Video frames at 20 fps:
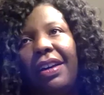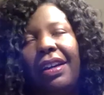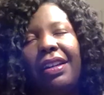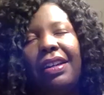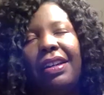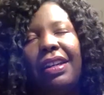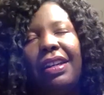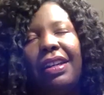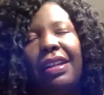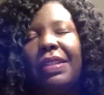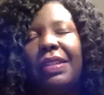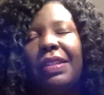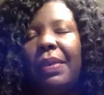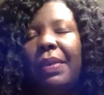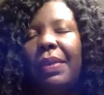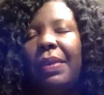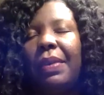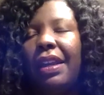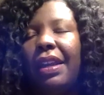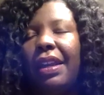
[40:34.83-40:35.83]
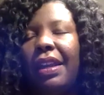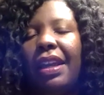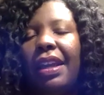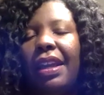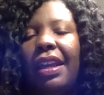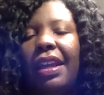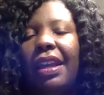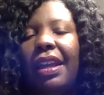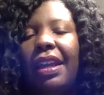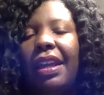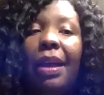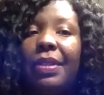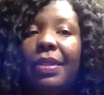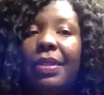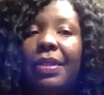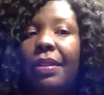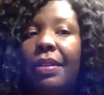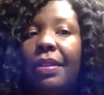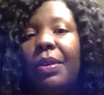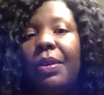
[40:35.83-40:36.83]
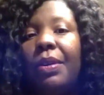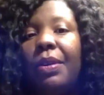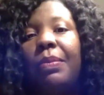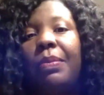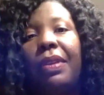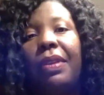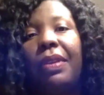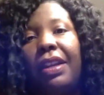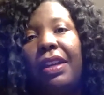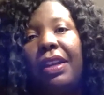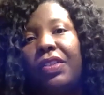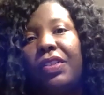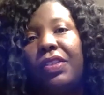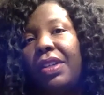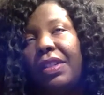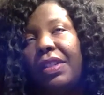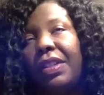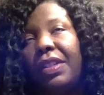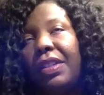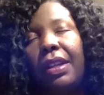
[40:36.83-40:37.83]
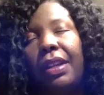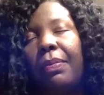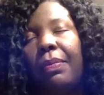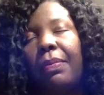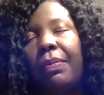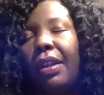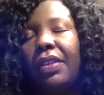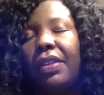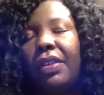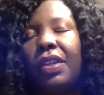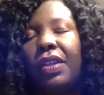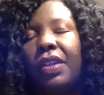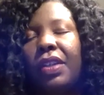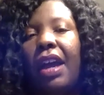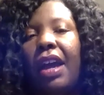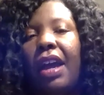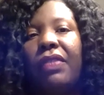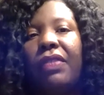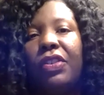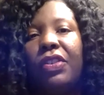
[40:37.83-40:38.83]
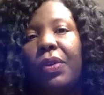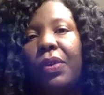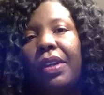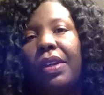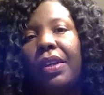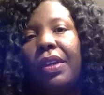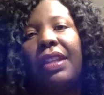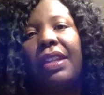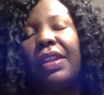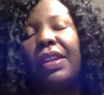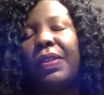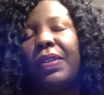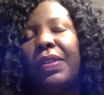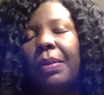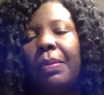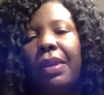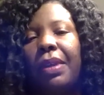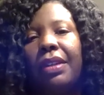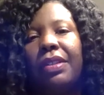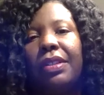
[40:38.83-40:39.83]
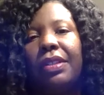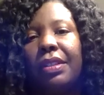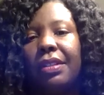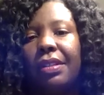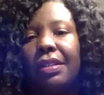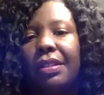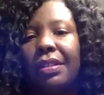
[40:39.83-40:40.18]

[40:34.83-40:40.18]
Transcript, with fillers: It's been an absolute pleasure. It's been a pleasure. I've enjoyed it. Thank you so much.